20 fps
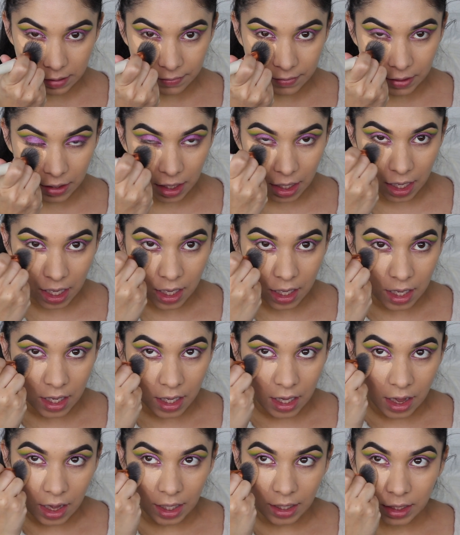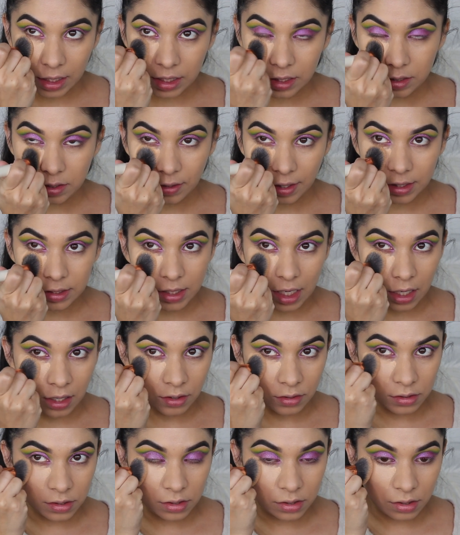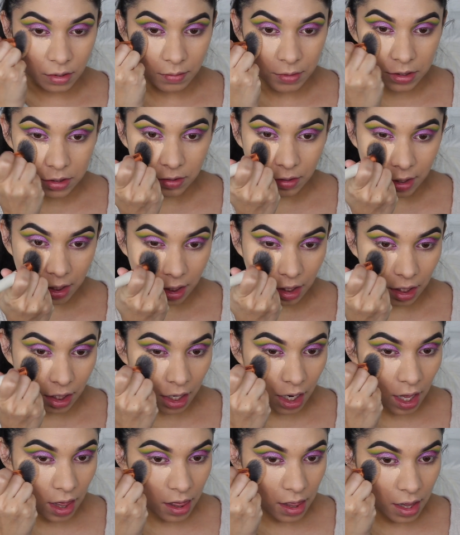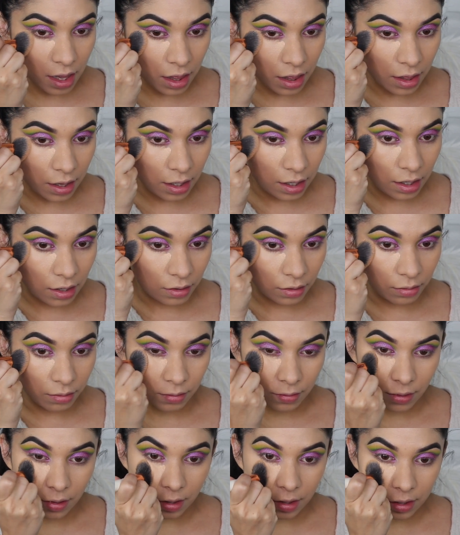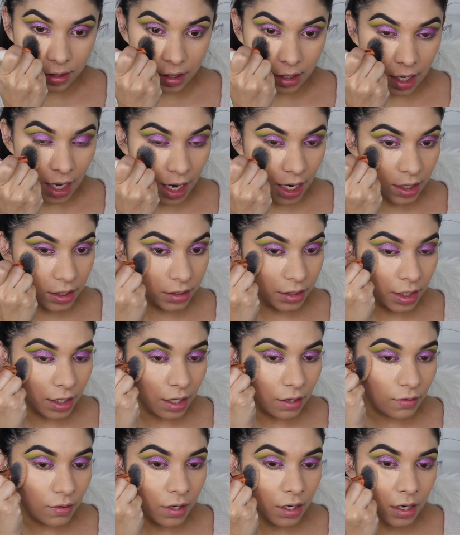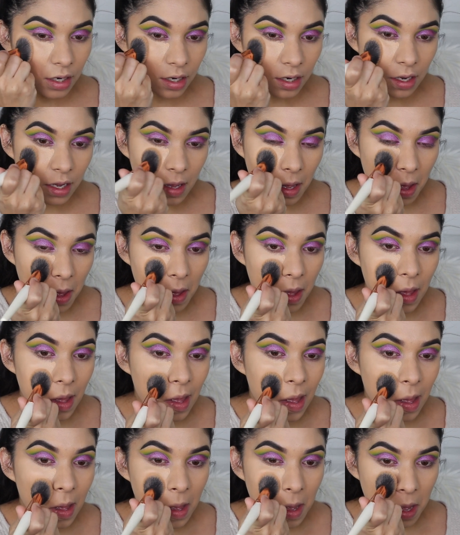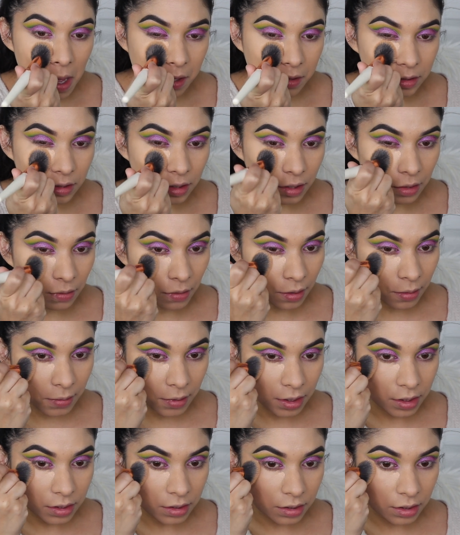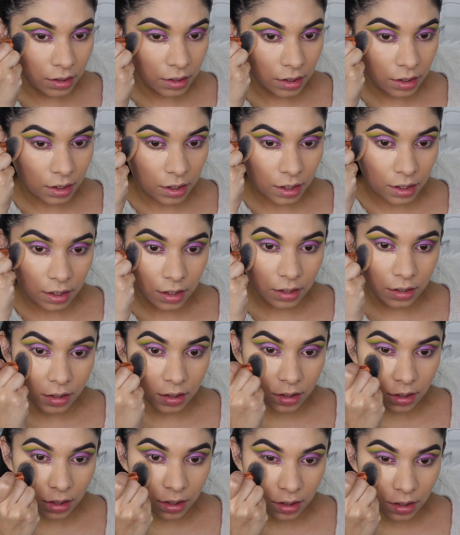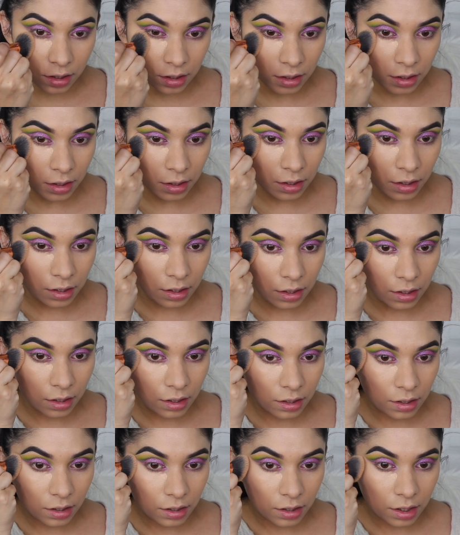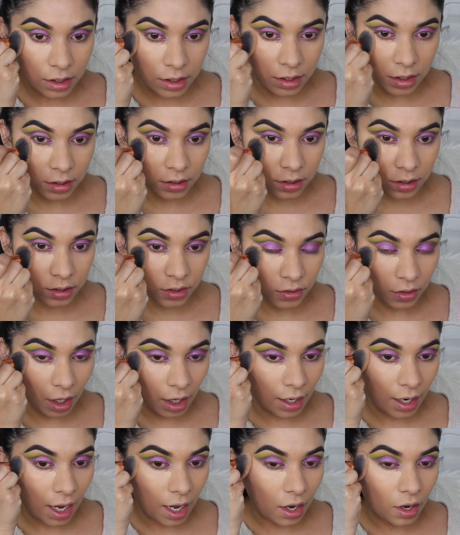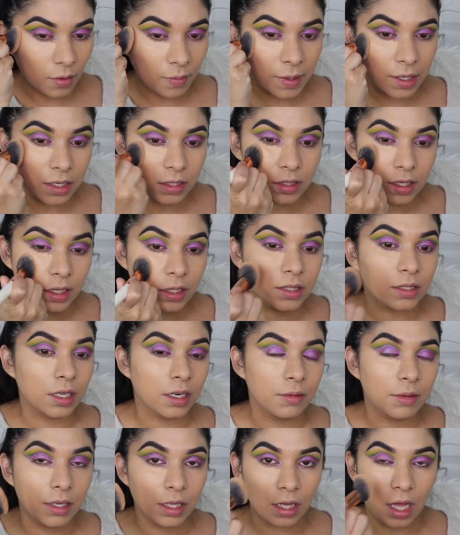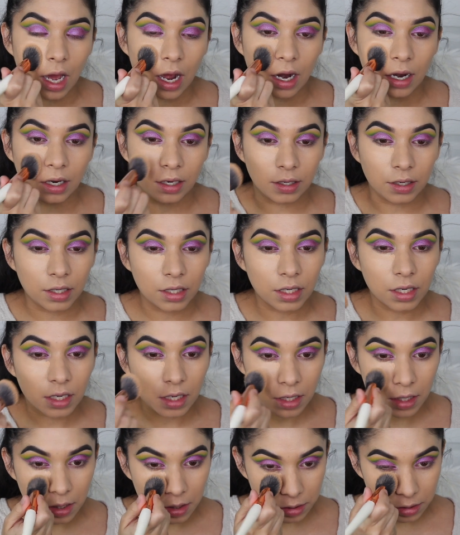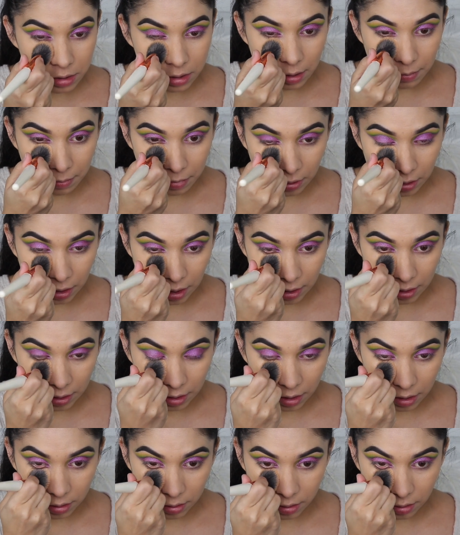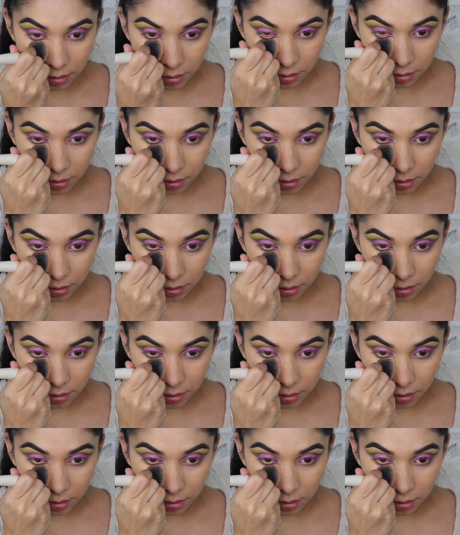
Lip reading: feel like it dries out so much quicker than the hydrating one. So you want to make sure it doesn't dry out because then it's going to be a lot harder to blend out.